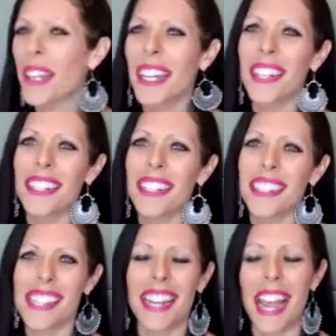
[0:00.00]
and
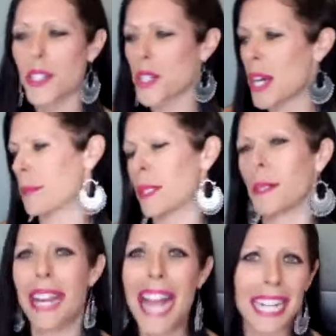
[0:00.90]
it's like I tried
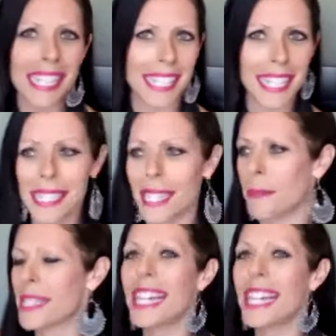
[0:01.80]
probiotics and enzymes,